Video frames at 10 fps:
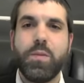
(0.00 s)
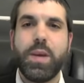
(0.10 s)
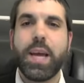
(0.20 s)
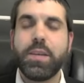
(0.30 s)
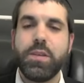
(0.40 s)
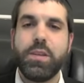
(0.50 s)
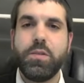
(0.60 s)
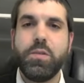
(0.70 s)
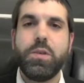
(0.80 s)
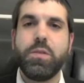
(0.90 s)
we actually
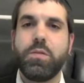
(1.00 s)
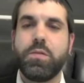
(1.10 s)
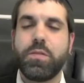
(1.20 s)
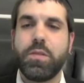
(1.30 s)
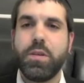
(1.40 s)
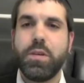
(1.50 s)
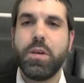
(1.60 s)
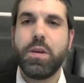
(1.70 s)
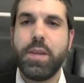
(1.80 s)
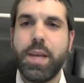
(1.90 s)
do use
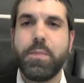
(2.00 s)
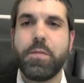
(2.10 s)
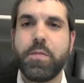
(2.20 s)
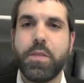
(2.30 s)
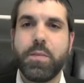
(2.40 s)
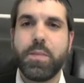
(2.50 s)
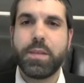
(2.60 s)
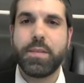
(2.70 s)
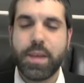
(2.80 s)
names for the months.